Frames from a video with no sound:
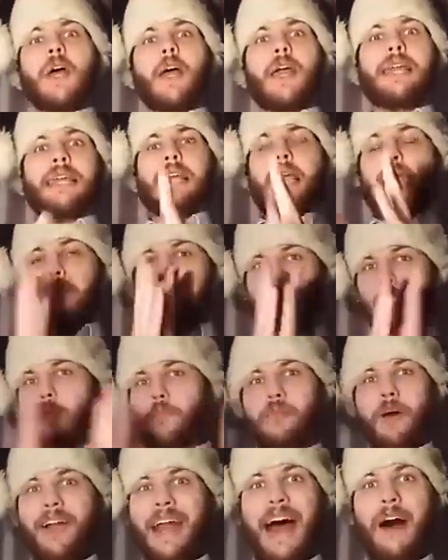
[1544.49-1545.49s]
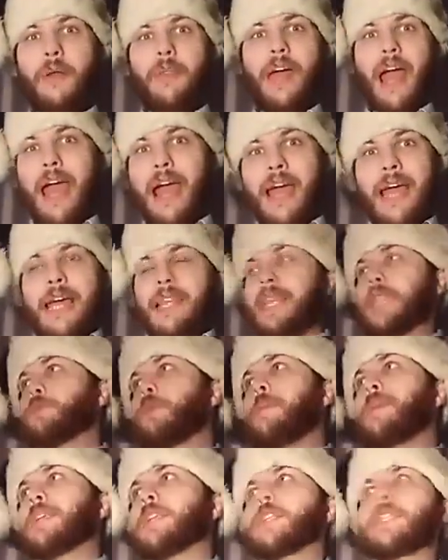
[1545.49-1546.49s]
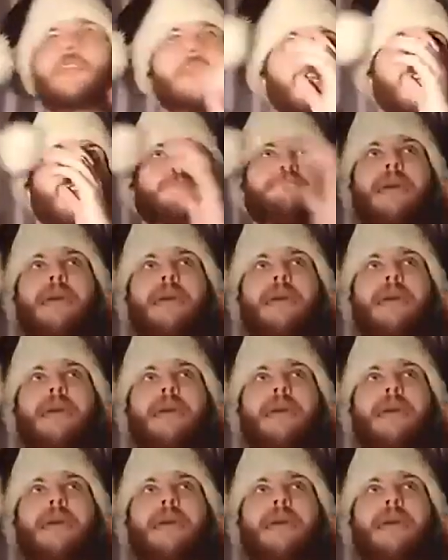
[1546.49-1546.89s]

It was all put out there. This woman didn't just